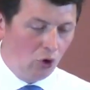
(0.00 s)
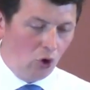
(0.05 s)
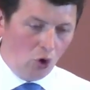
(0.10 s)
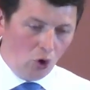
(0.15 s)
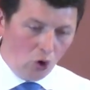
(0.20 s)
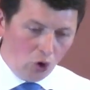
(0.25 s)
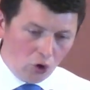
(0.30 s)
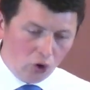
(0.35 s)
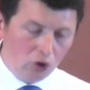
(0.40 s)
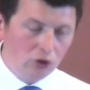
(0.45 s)

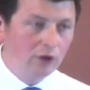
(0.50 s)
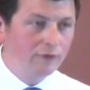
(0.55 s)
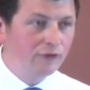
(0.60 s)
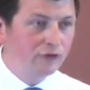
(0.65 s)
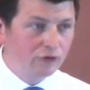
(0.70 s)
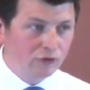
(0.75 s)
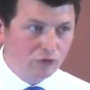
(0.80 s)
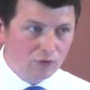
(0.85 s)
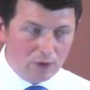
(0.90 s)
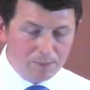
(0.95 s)
All of
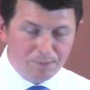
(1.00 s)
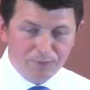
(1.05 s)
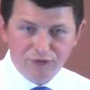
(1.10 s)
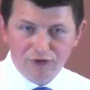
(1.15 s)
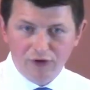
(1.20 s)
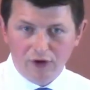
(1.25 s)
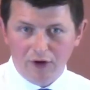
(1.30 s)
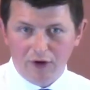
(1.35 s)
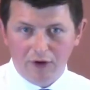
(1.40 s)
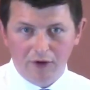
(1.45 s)

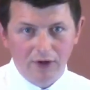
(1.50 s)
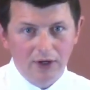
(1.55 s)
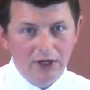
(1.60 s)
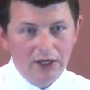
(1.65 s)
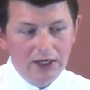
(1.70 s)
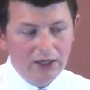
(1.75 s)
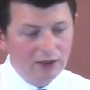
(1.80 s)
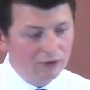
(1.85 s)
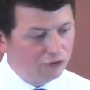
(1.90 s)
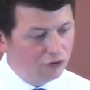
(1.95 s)
Scripture
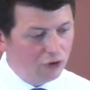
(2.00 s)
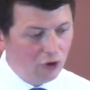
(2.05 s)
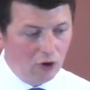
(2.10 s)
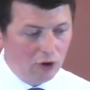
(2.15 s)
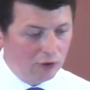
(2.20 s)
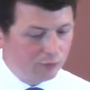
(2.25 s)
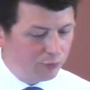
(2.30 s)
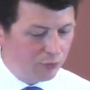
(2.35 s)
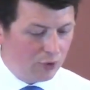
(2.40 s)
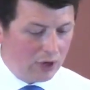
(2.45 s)
is
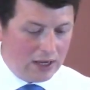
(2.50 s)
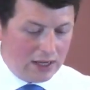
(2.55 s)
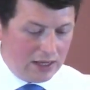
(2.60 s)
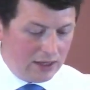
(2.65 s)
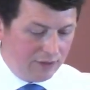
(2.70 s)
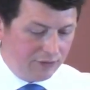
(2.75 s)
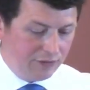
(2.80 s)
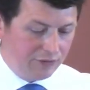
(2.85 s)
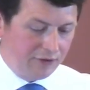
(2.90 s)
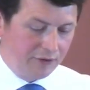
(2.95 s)

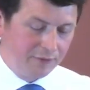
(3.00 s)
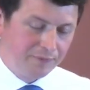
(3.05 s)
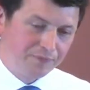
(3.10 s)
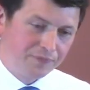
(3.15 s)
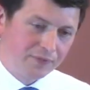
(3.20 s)
God-breathed.